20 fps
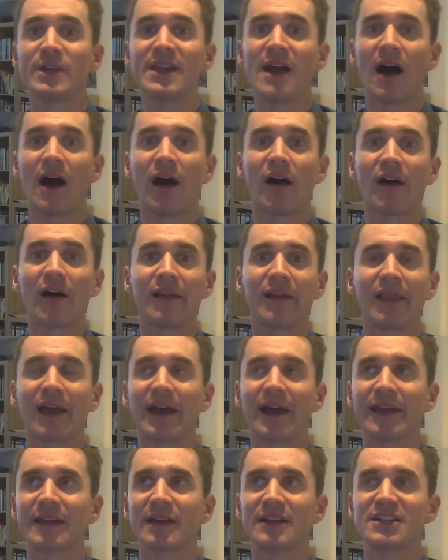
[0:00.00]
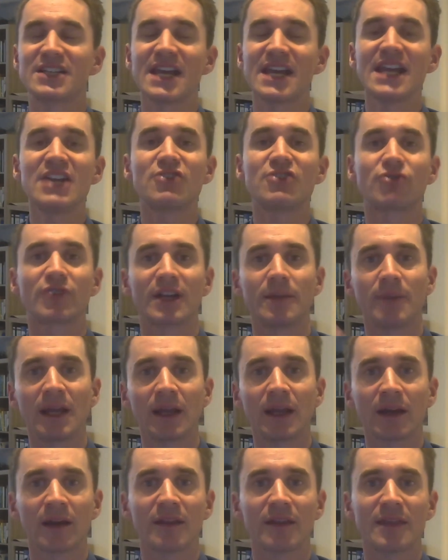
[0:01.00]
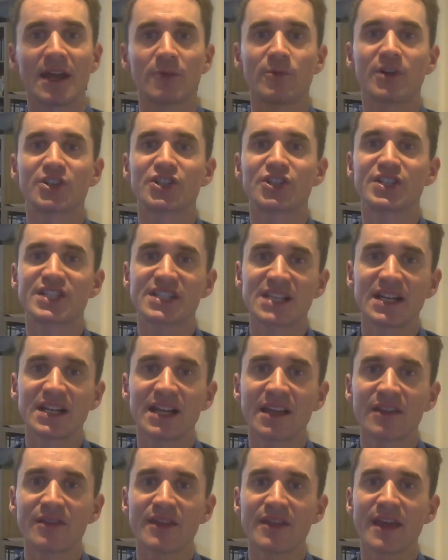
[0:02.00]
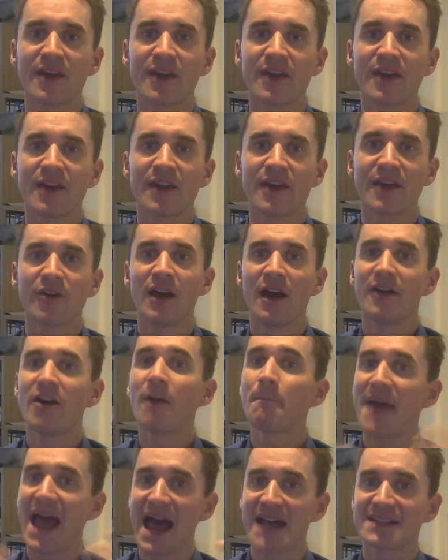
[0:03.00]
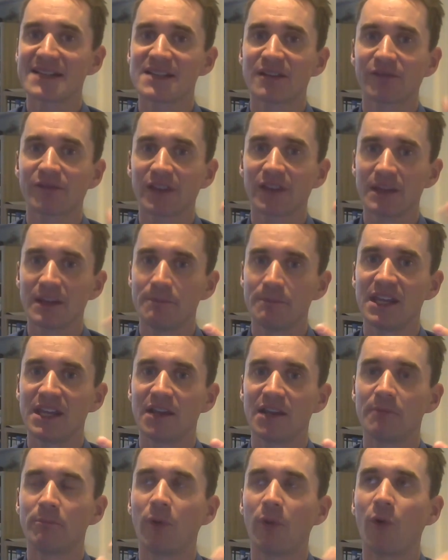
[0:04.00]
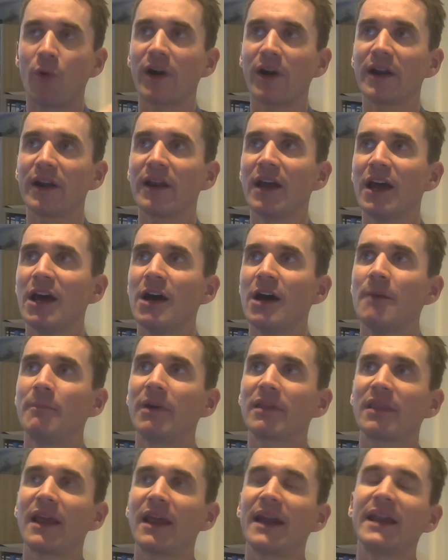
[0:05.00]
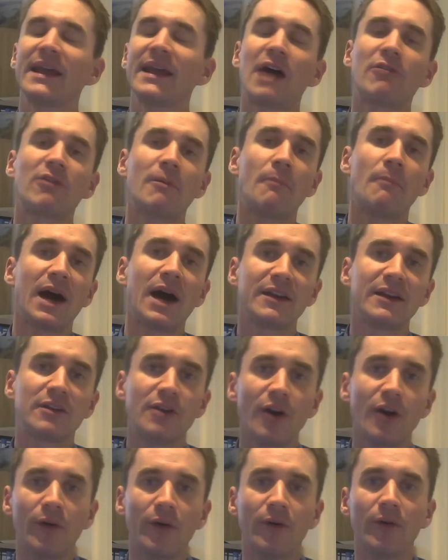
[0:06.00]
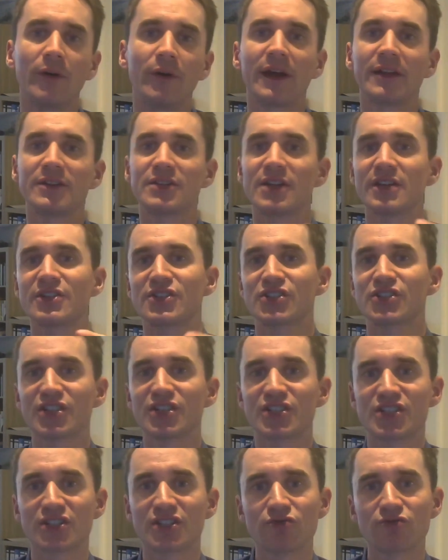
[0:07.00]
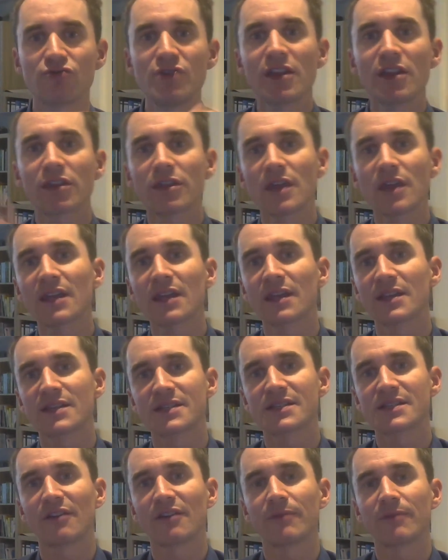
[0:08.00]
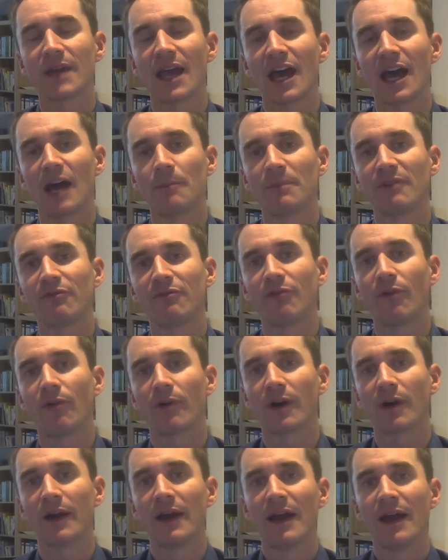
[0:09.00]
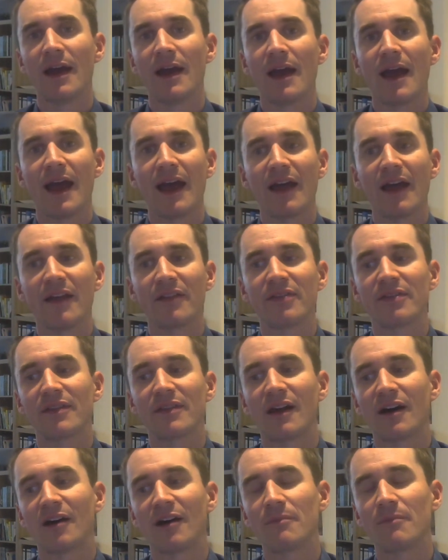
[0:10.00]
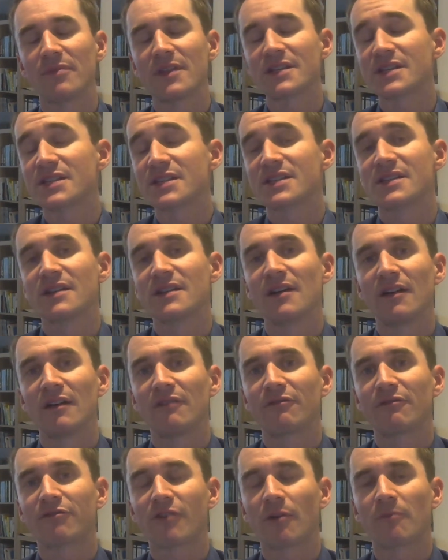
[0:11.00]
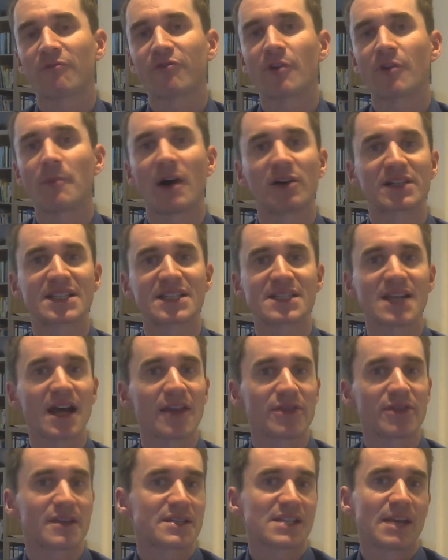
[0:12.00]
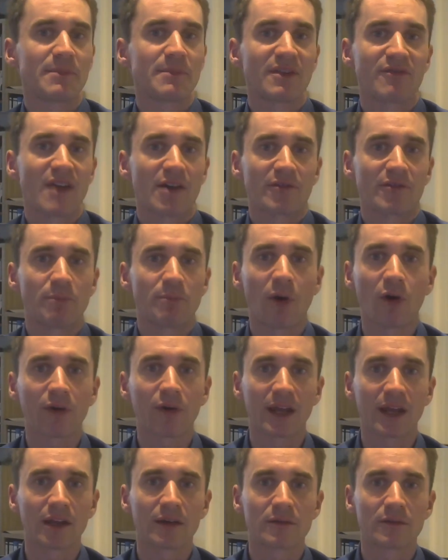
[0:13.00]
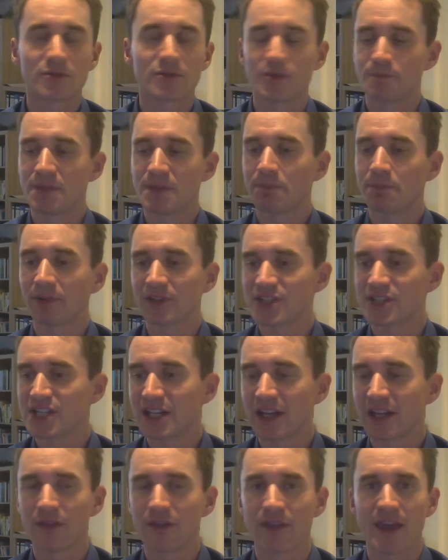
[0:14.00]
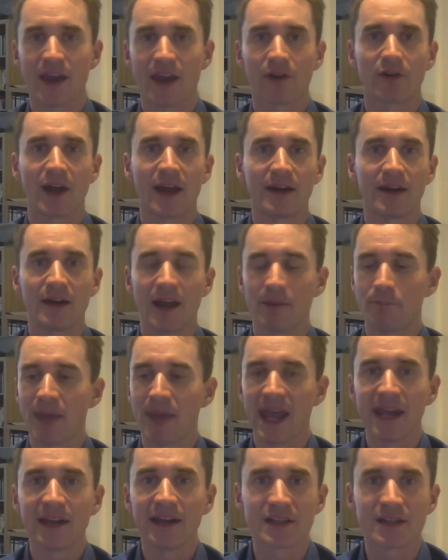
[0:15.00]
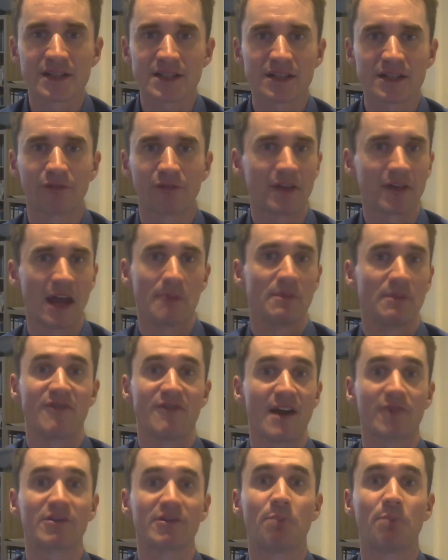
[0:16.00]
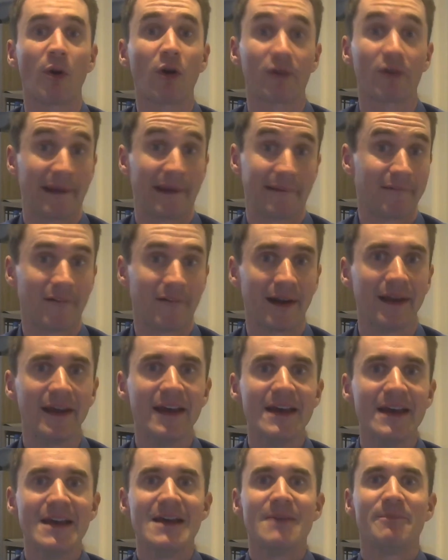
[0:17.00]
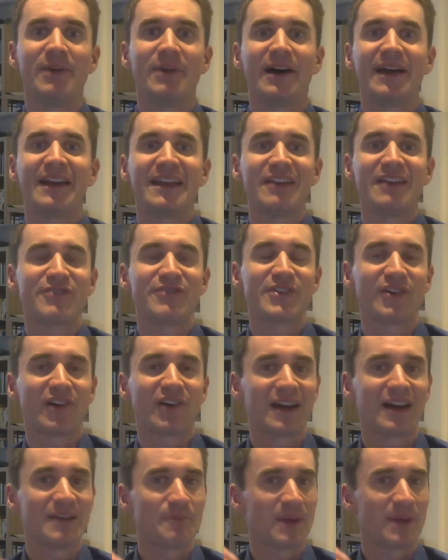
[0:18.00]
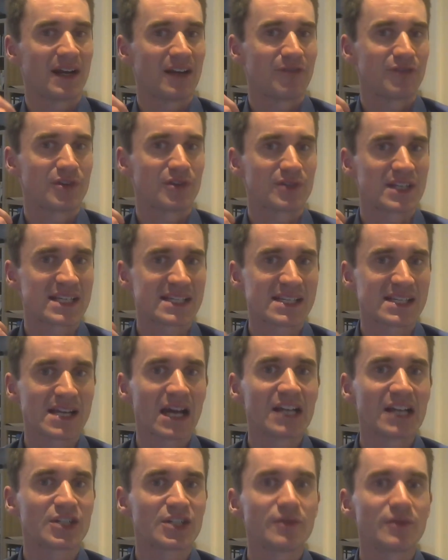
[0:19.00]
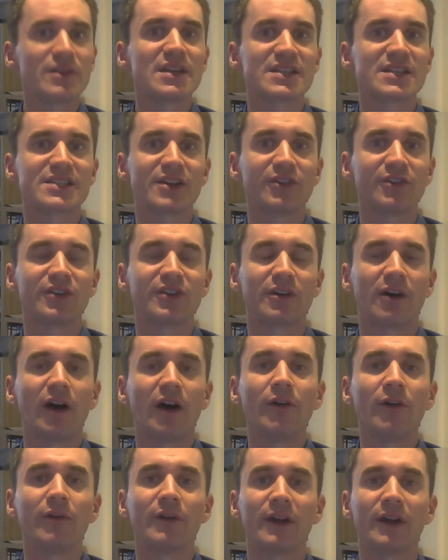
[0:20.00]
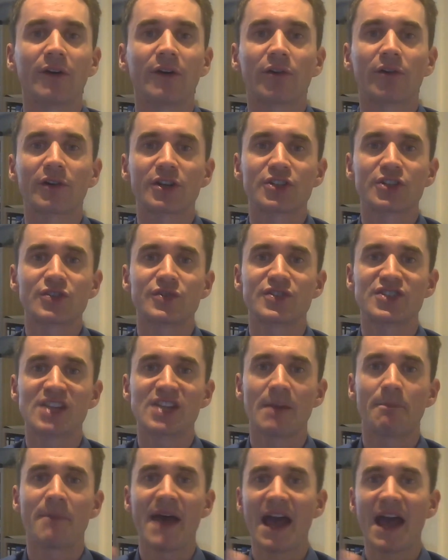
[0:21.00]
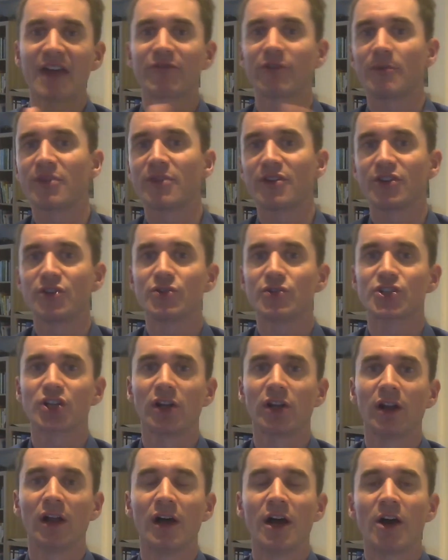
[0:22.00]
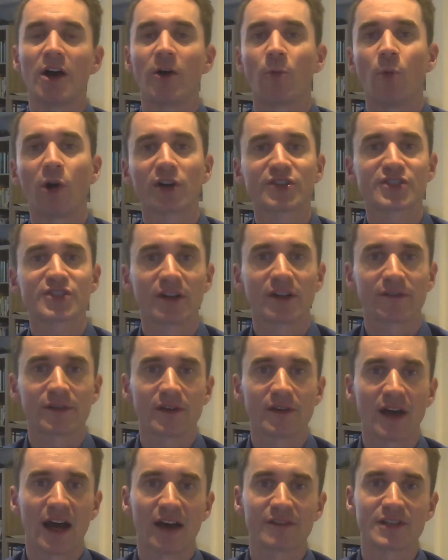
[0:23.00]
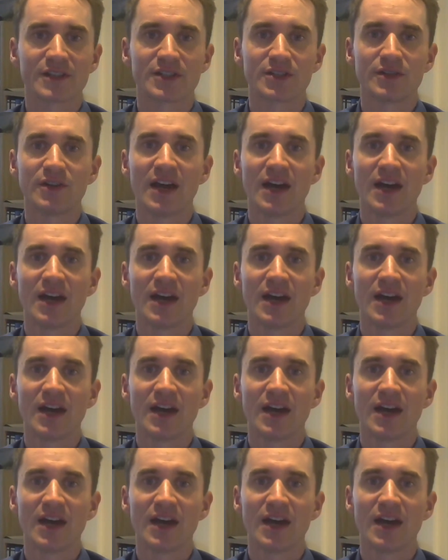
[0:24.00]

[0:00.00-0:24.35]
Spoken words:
are daydreaming, that we're just sitting there, not passively being bored, but letting our mind go and just rethinking stuff we had before. And this is from outside, this can be very boring. To people sitting there and painting stuff can be very boring, right? But if you decide to do this on your own in order to step back from the usual work stuff you have to do,